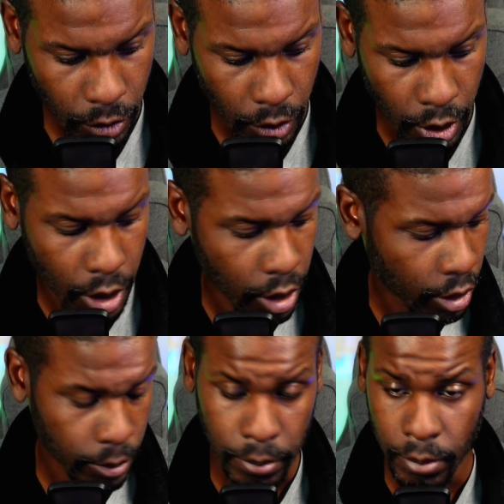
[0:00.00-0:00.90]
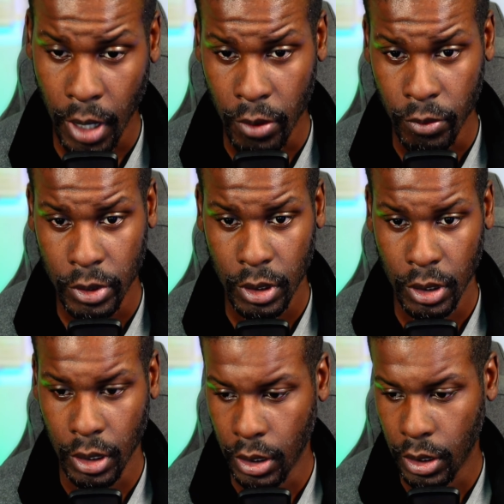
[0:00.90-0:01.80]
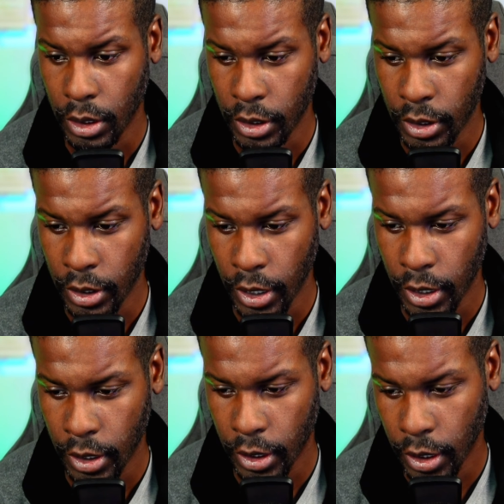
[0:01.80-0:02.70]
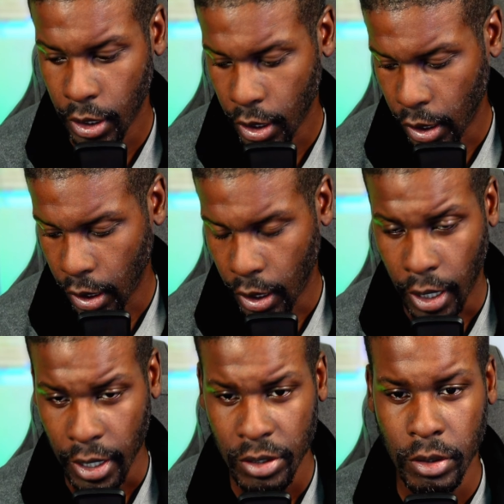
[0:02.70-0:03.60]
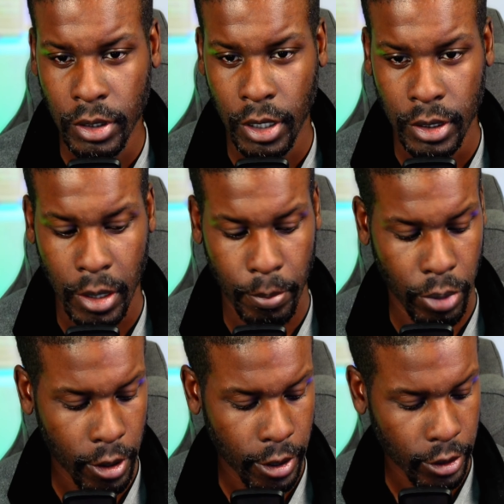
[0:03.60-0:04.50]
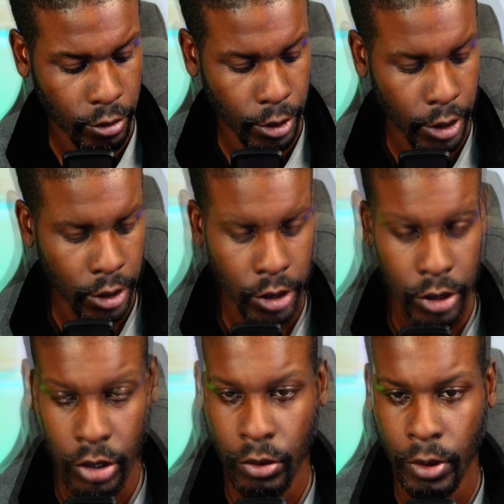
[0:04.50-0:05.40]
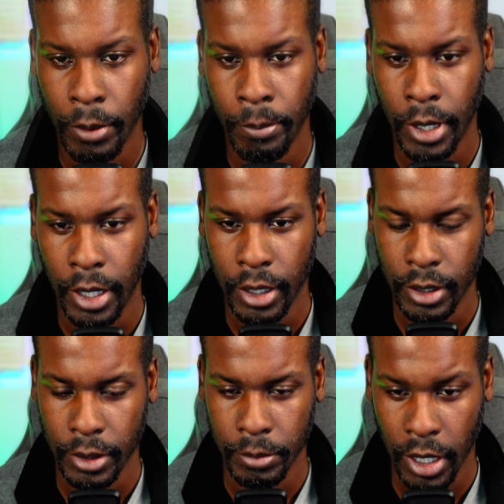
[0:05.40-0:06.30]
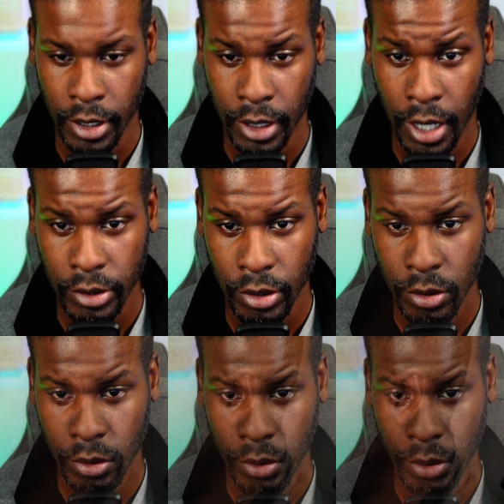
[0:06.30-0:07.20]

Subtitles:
I recently did I guess you could say it's like a part three to my technological,